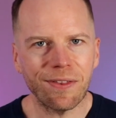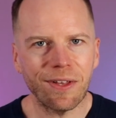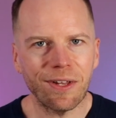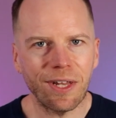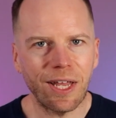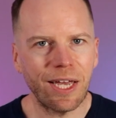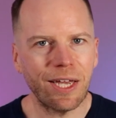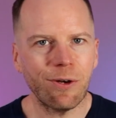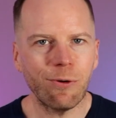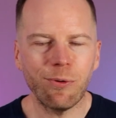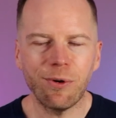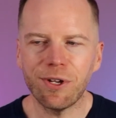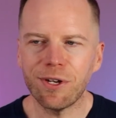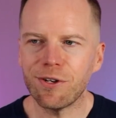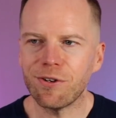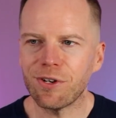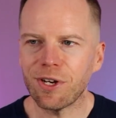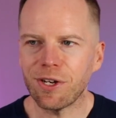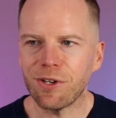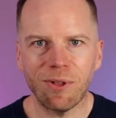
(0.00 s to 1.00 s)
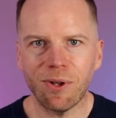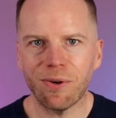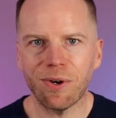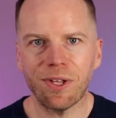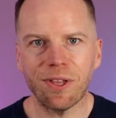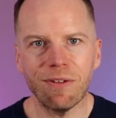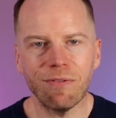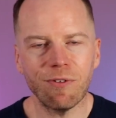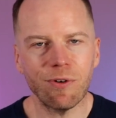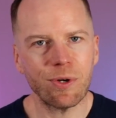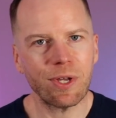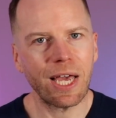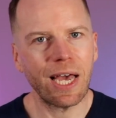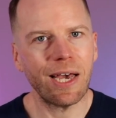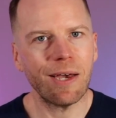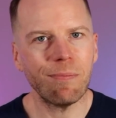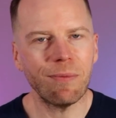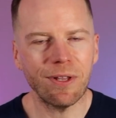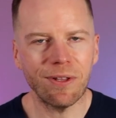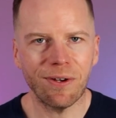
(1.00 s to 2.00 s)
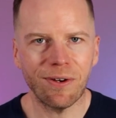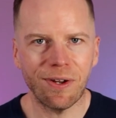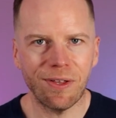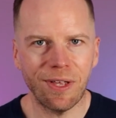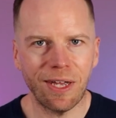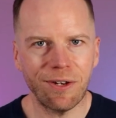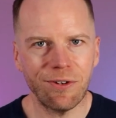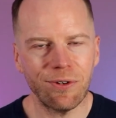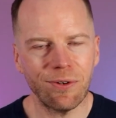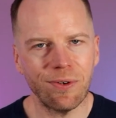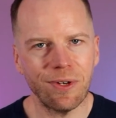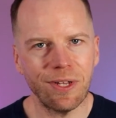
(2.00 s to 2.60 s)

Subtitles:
the language and learning the vocabulary that you